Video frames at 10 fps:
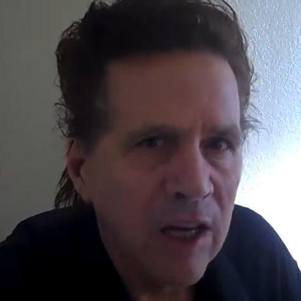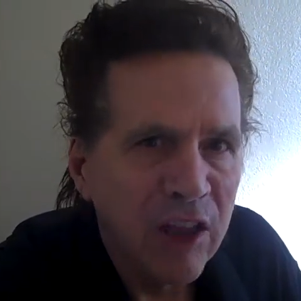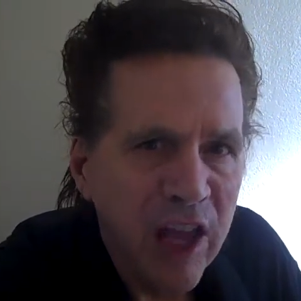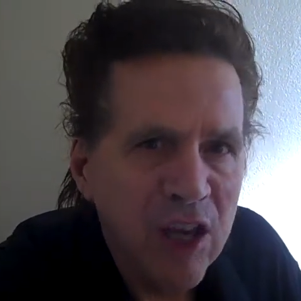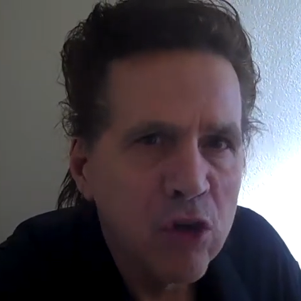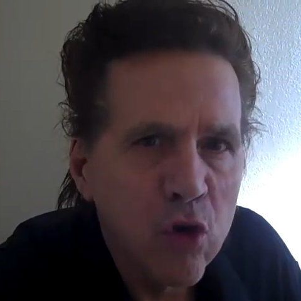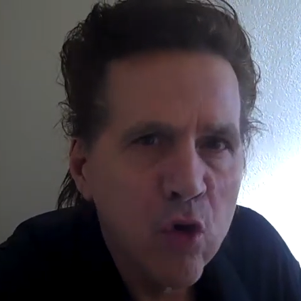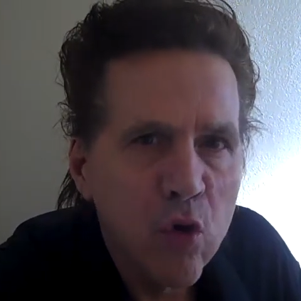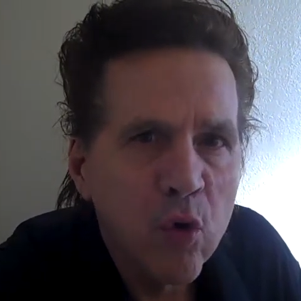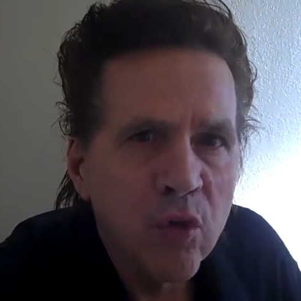and they
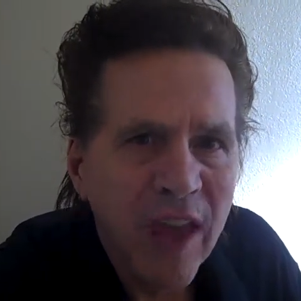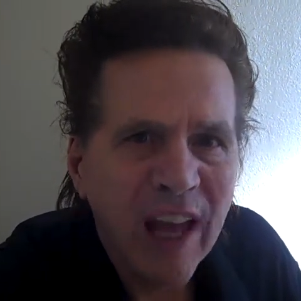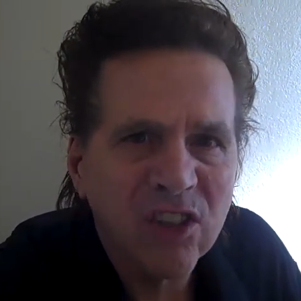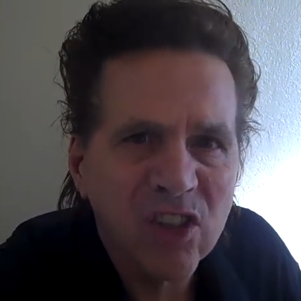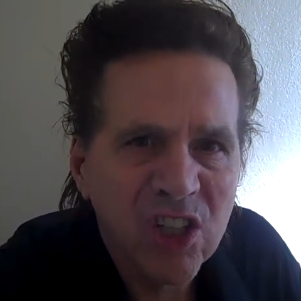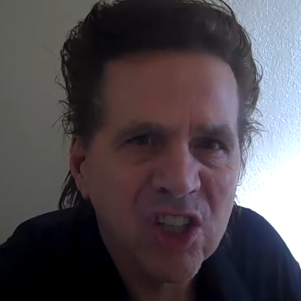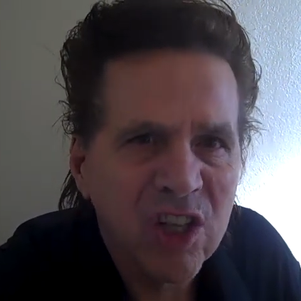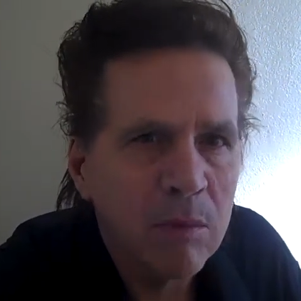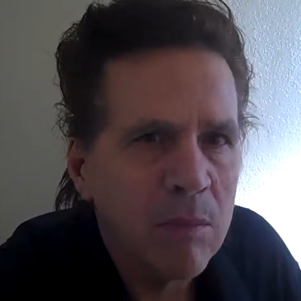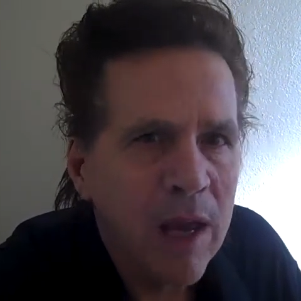knew that
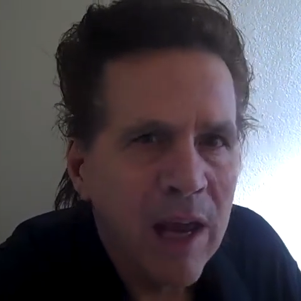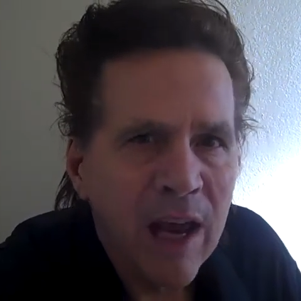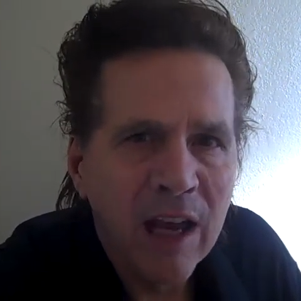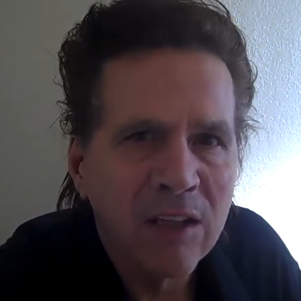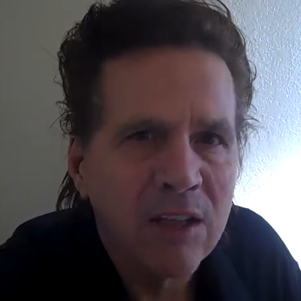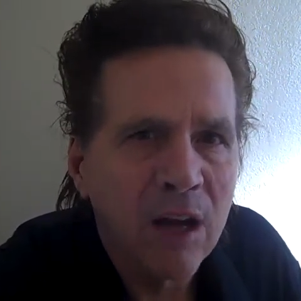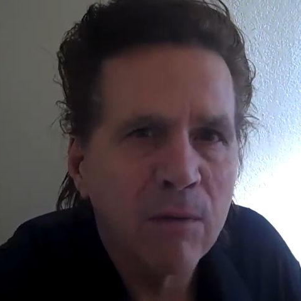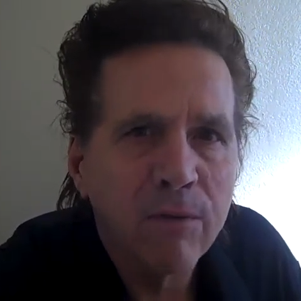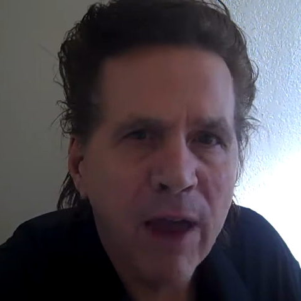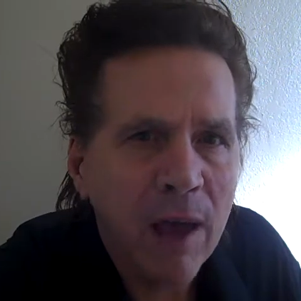system had
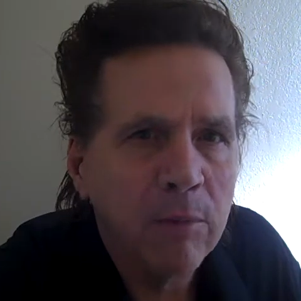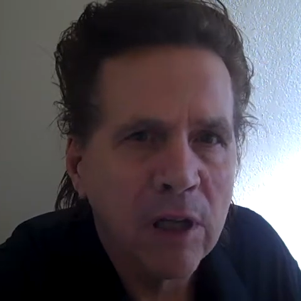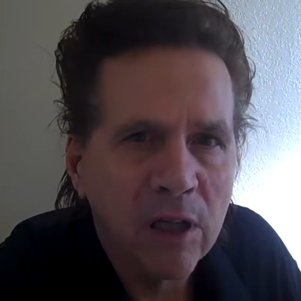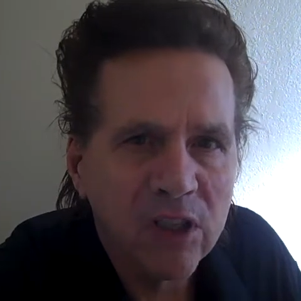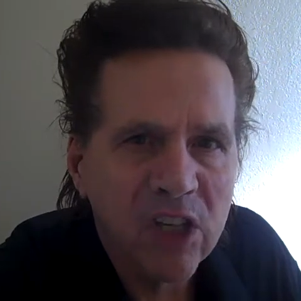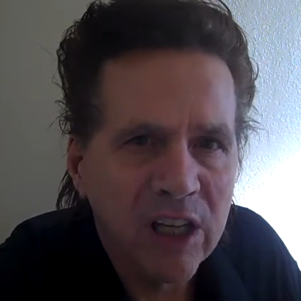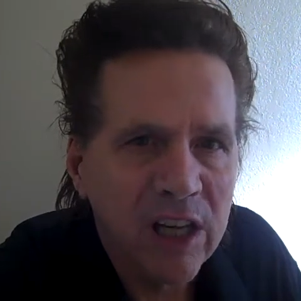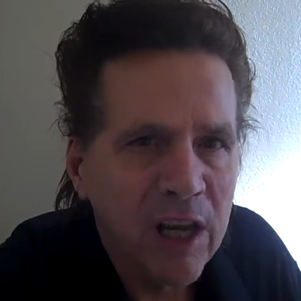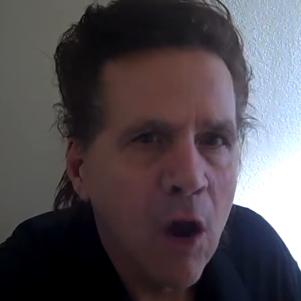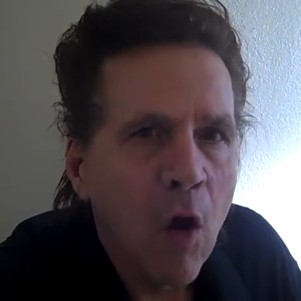done
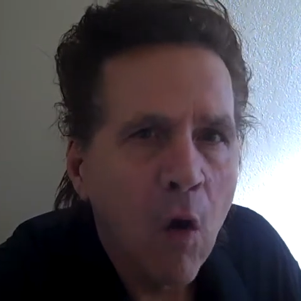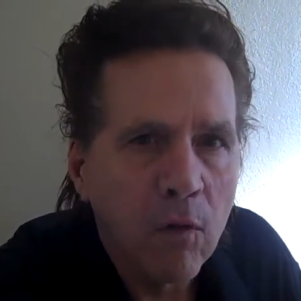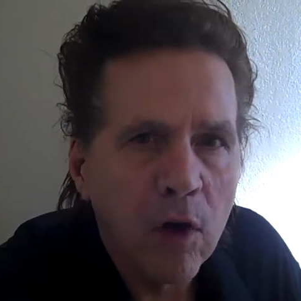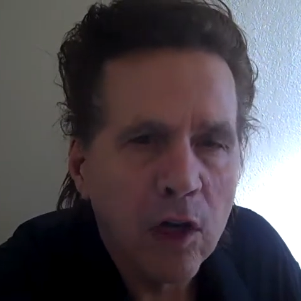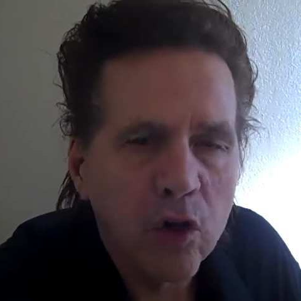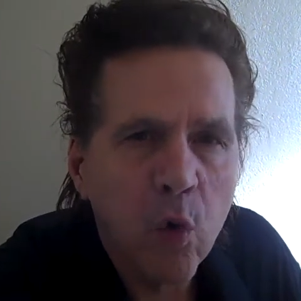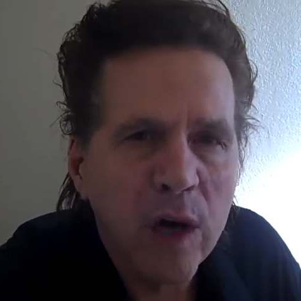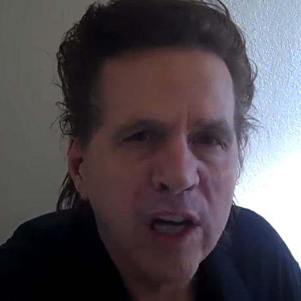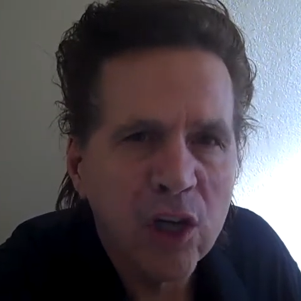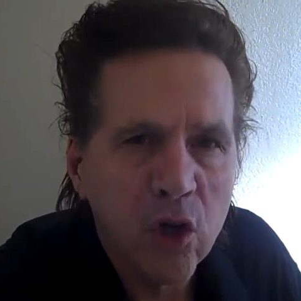fabulously over a
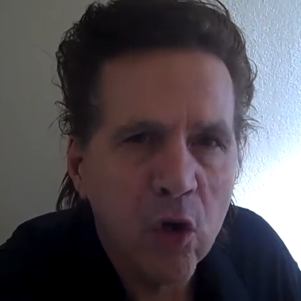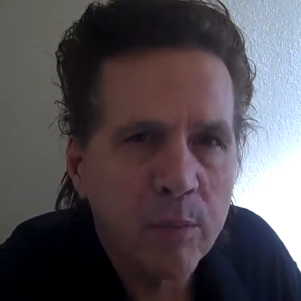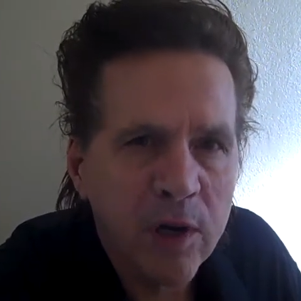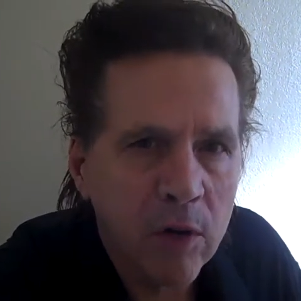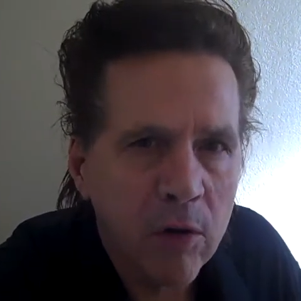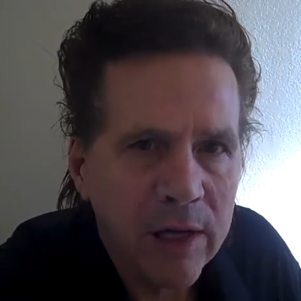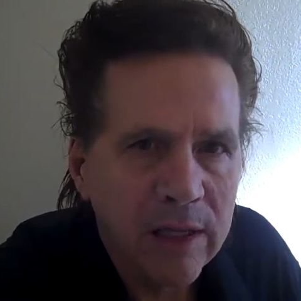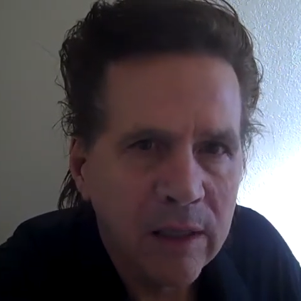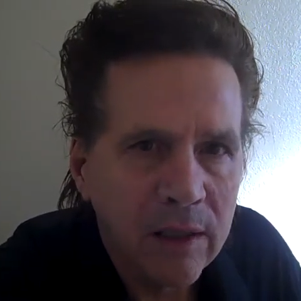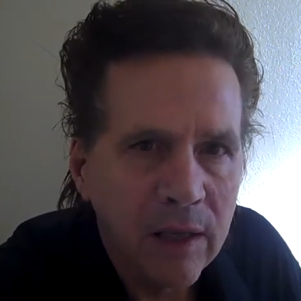20-year
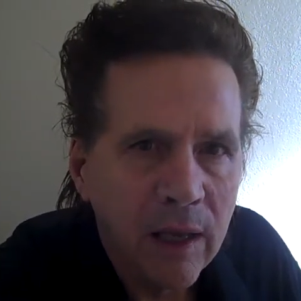period.